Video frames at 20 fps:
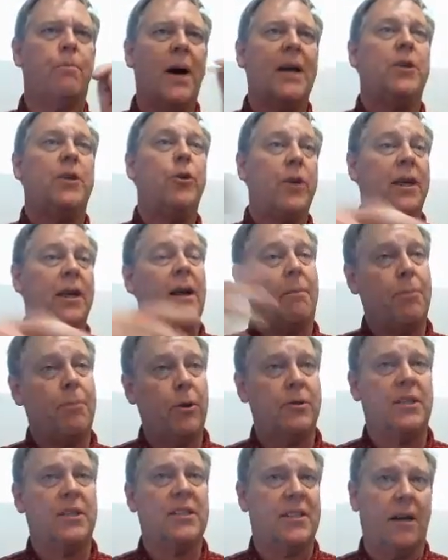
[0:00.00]
But you can
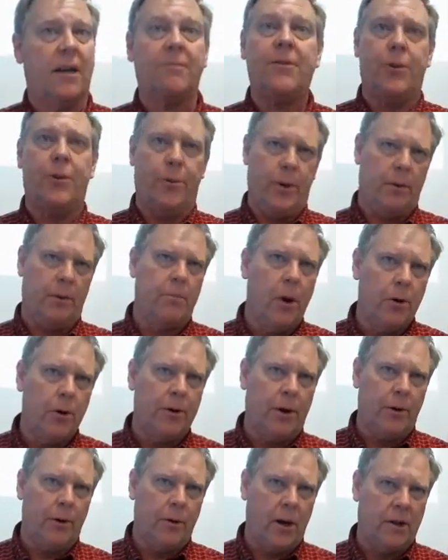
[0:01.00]
upload this stuff to
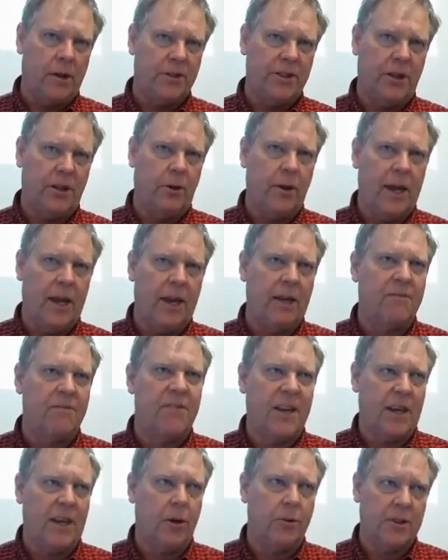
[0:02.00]
Edmodo also, any
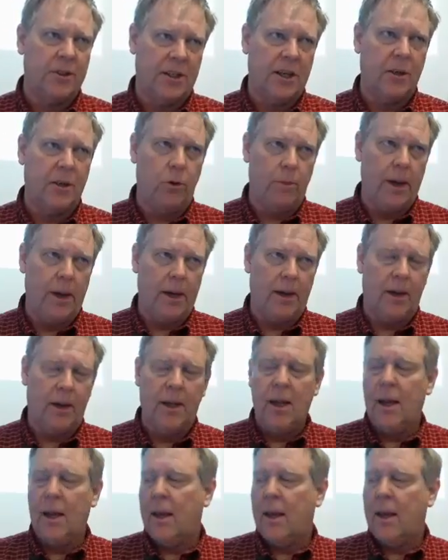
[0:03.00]
videos that you make.